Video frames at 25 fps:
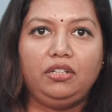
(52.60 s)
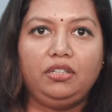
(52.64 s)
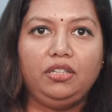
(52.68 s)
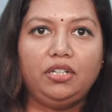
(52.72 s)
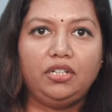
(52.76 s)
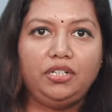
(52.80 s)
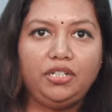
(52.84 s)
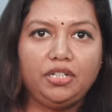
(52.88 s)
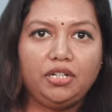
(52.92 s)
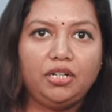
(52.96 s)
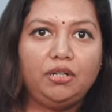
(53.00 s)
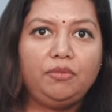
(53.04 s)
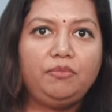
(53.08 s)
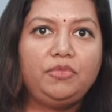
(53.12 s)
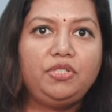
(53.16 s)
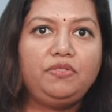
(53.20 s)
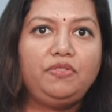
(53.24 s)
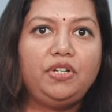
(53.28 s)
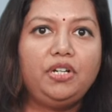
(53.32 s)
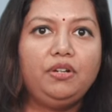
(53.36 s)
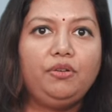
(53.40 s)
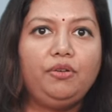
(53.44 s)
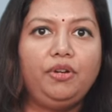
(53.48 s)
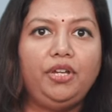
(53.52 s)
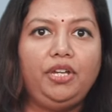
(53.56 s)
The terms
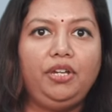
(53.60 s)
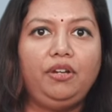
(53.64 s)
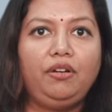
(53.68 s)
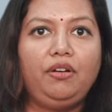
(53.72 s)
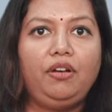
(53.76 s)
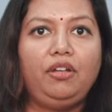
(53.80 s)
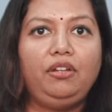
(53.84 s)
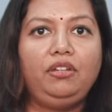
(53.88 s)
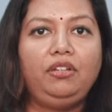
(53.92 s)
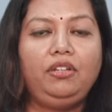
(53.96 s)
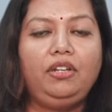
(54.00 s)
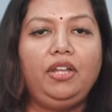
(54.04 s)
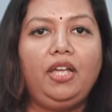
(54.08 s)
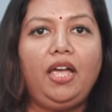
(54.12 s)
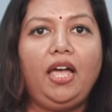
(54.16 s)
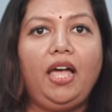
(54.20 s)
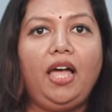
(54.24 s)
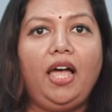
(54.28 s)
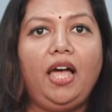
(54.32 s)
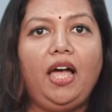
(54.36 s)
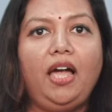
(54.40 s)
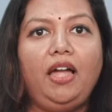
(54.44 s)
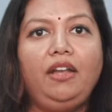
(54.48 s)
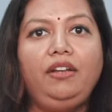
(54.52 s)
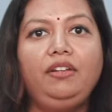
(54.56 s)
were going on
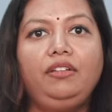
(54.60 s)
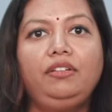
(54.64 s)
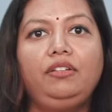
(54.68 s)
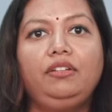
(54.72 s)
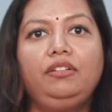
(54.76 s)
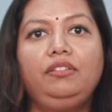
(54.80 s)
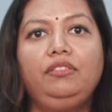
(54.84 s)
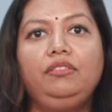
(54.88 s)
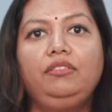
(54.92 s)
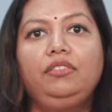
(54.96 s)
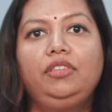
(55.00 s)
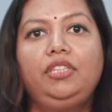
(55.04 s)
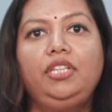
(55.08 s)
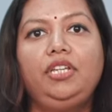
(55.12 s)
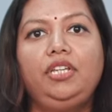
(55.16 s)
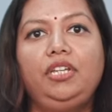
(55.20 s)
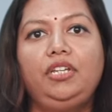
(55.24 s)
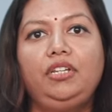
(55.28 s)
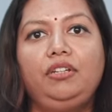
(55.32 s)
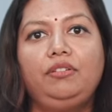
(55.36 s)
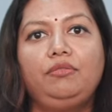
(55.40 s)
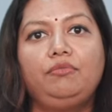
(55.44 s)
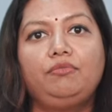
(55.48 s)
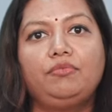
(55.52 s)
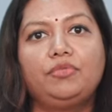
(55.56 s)
and
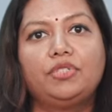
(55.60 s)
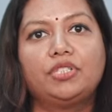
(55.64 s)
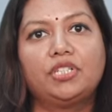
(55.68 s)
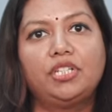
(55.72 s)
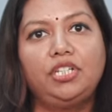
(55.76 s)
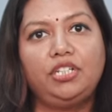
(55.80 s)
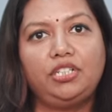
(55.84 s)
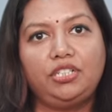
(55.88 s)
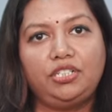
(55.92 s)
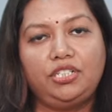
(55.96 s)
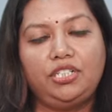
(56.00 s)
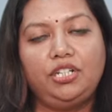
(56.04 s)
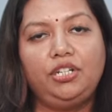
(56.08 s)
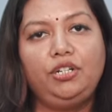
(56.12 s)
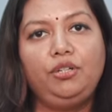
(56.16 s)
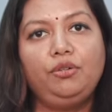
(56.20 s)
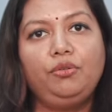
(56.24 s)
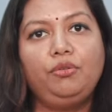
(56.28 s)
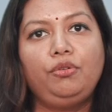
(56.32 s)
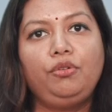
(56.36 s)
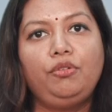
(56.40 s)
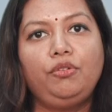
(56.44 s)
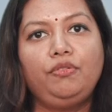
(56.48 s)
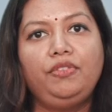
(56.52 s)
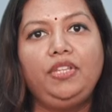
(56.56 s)
the
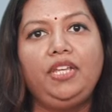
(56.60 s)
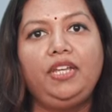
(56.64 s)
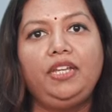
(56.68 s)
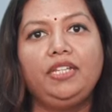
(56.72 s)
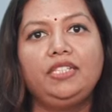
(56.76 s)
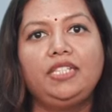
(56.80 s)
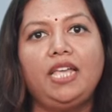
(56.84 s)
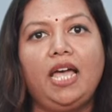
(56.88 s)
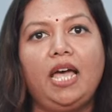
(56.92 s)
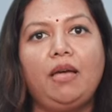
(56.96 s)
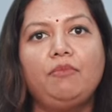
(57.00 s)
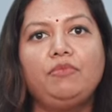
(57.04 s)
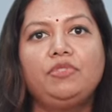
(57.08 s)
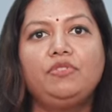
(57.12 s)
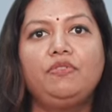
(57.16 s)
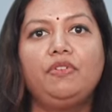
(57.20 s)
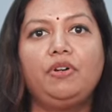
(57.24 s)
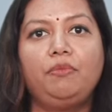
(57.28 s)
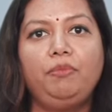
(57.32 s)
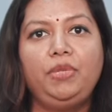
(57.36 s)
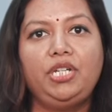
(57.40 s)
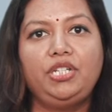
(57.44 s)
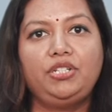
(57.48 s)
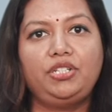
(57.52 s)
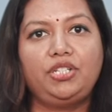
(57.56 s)
schedule of the exams
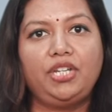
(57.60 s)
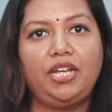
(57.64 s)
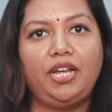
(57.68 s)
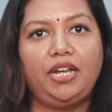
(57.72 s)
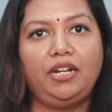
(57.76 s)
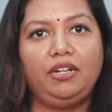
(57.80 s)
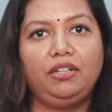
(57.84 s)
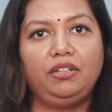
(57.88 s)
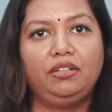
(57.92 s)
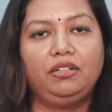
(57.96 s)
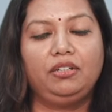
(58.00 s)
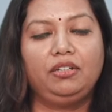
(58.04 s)
were being shared.